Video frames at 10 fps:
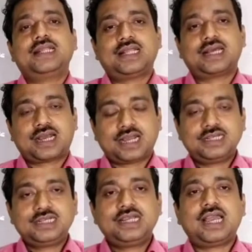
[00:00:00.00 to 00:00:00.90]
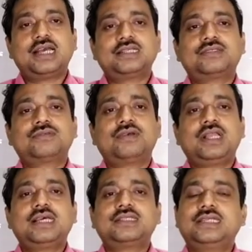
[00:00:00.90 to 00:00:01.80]
the country as
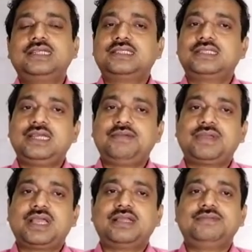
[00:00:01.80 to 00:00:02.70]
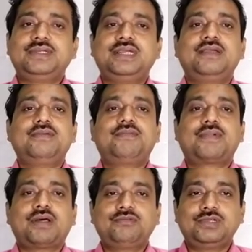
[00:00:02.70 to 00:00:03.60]
well as his name can be
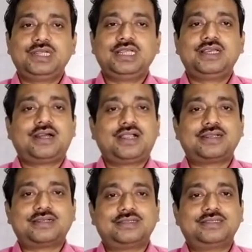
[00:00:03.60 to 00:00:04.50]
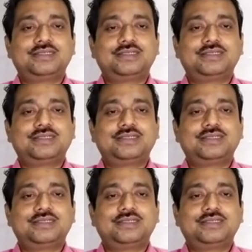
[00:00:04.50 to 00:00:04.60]
proudly uttered.